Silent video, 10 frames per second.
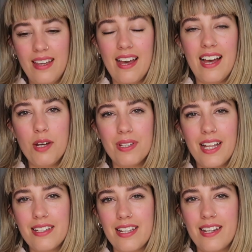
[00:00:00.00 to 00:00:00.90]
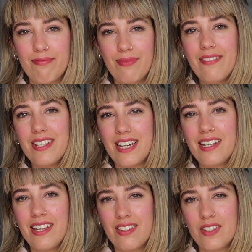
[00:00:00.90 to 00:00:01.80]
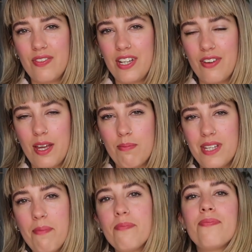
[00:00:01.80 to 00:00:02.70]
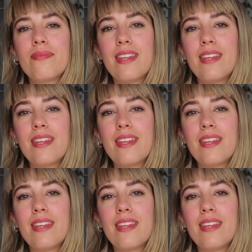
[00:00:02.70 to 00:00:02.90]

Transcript: I hope you liked it. If you did, give this video a thumbs up.